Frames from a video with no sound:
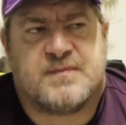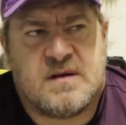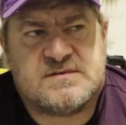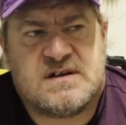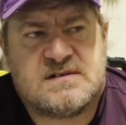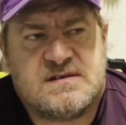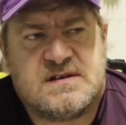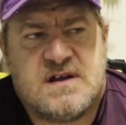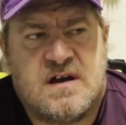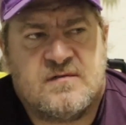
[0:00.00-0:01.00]
I'm trying to
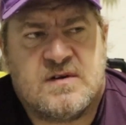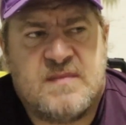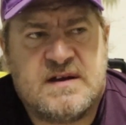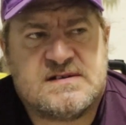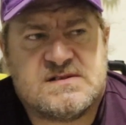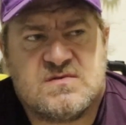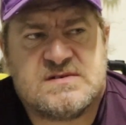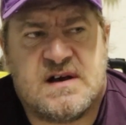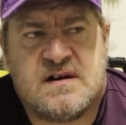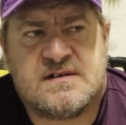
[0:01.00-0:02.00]
think now. If one made a
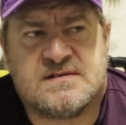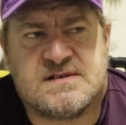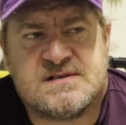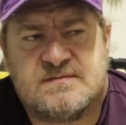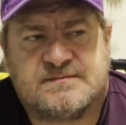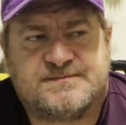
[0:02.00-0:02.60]
sauce out of this,